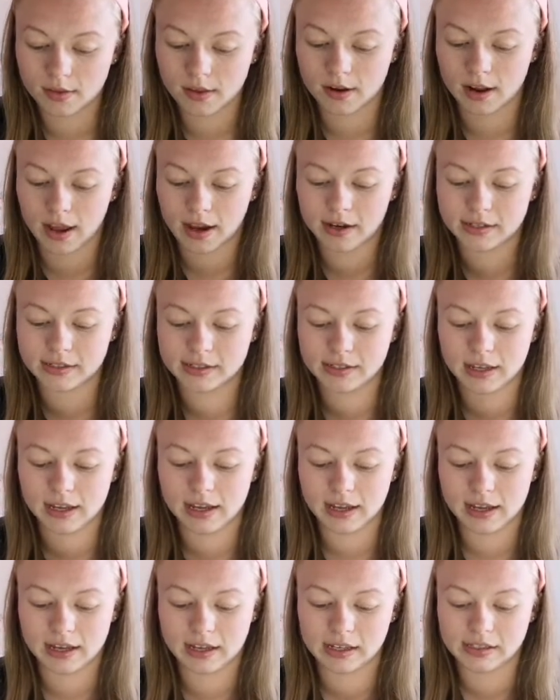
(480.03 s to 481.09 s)
The next
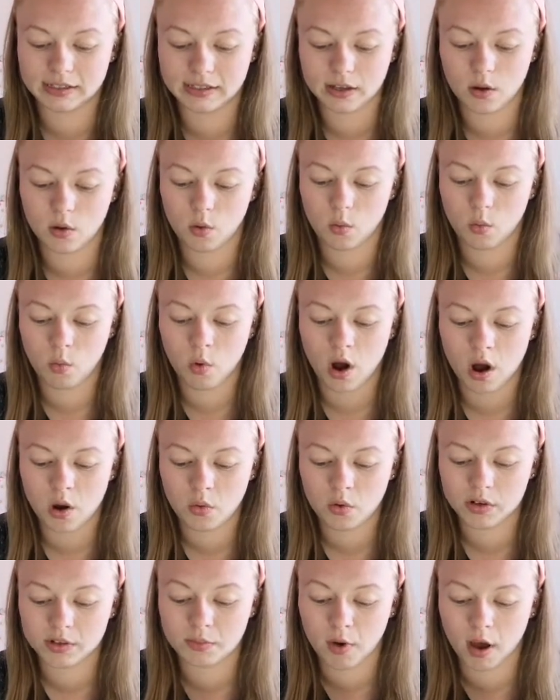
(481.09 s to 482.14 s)
is
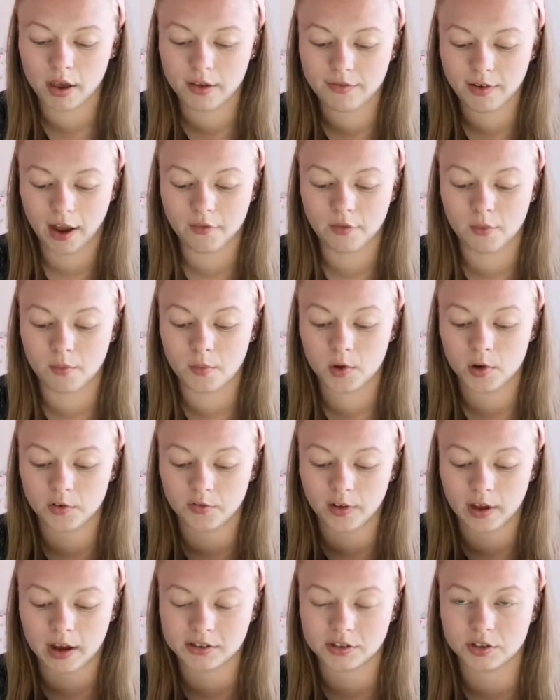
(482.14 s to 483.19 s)
what was my favourite
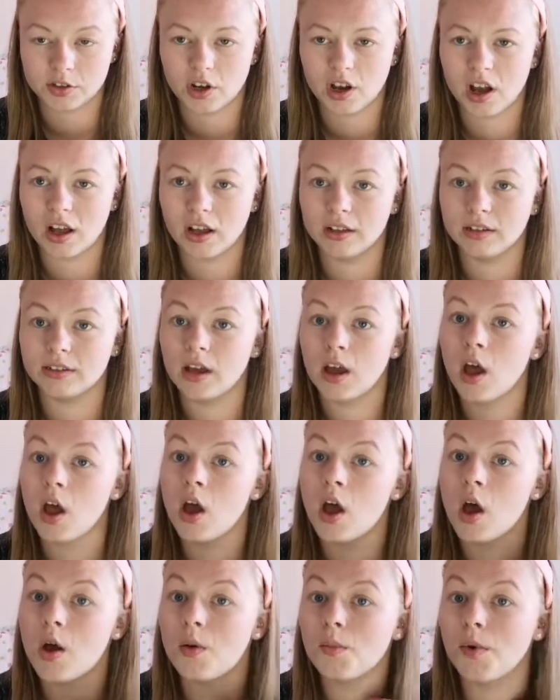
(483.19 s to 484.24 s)
movie as a child?
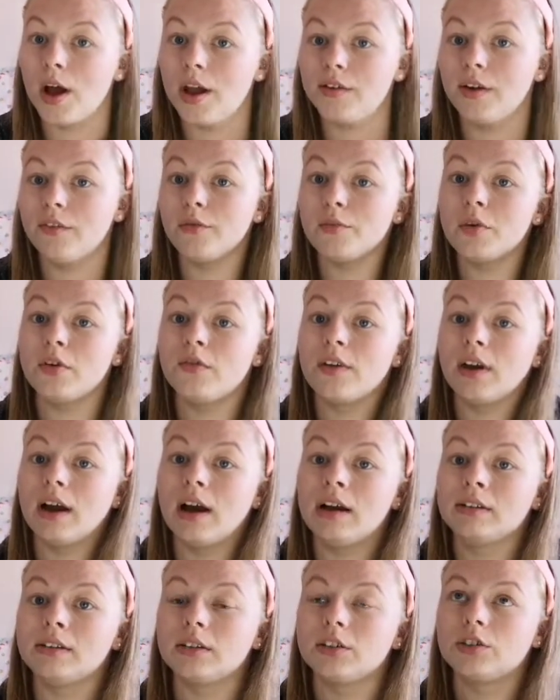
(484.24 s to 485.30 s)
My favourite movie
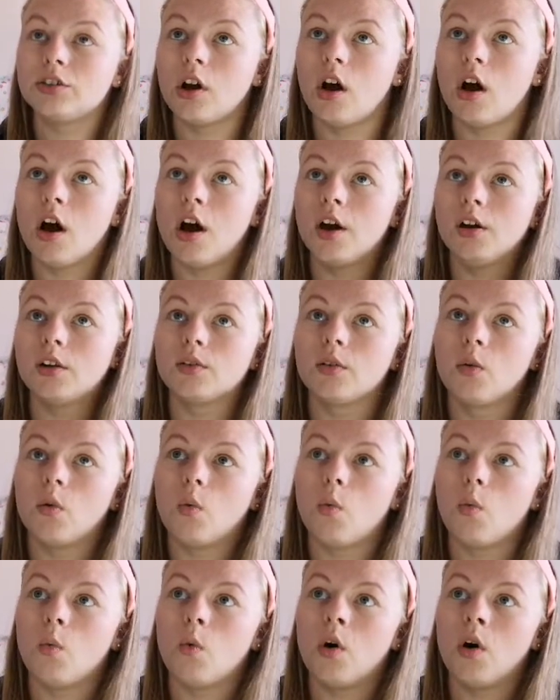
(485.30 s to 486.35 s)
as a child
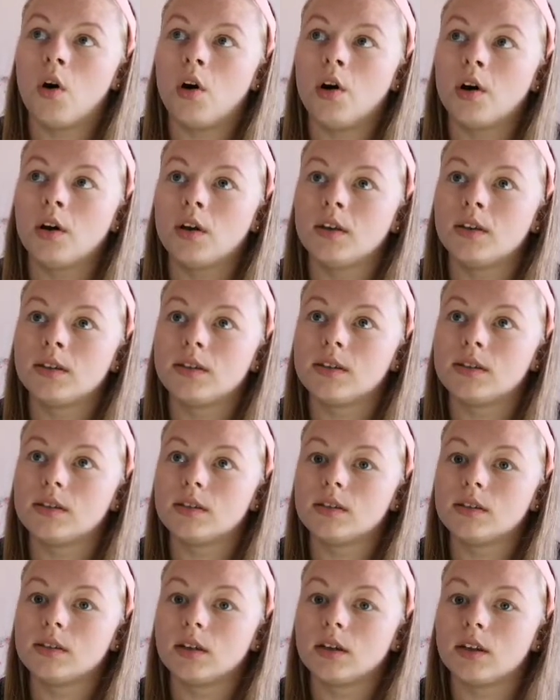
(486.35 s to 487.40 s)
was
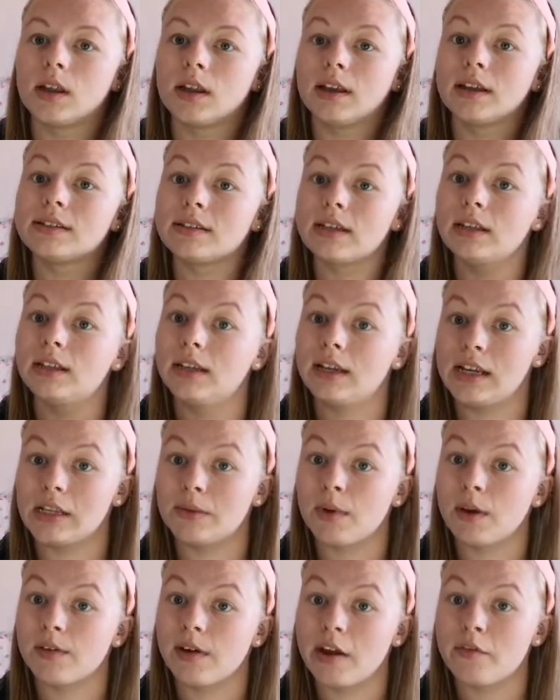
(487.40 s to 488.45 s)
like it still
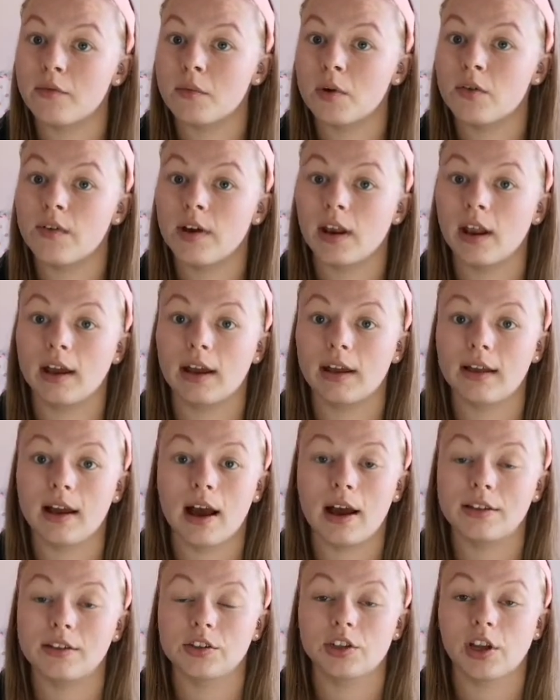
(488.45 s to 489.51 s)
is my favourite movie, like it
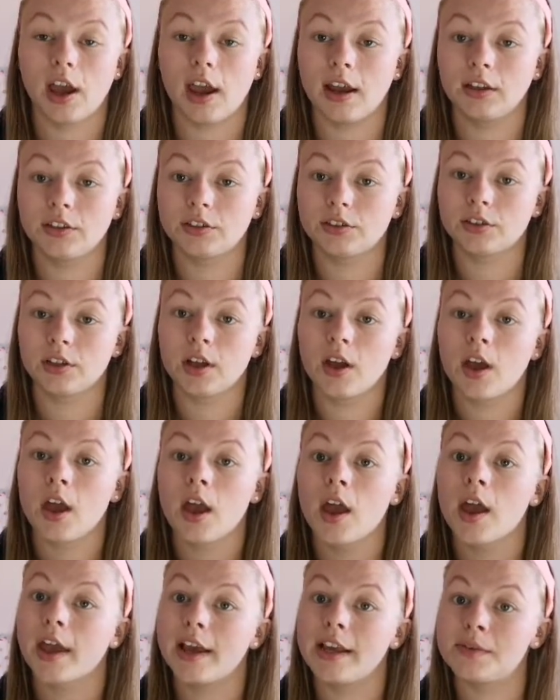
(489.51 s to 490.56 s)
hasn't changed,
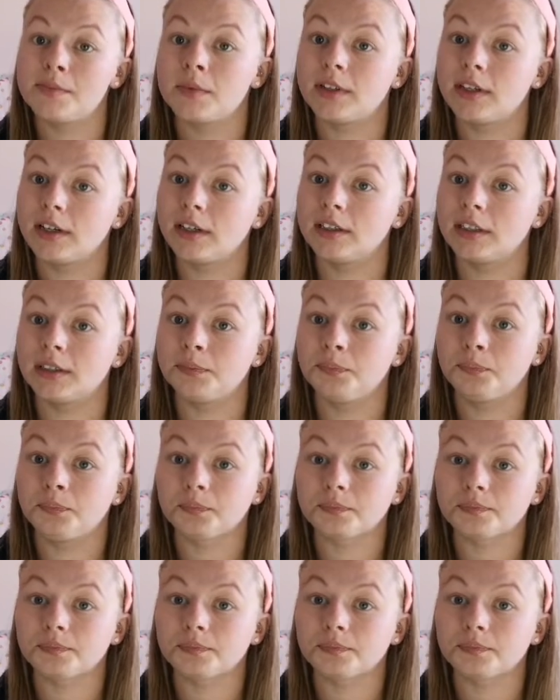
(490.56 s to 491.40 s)
is Matilda.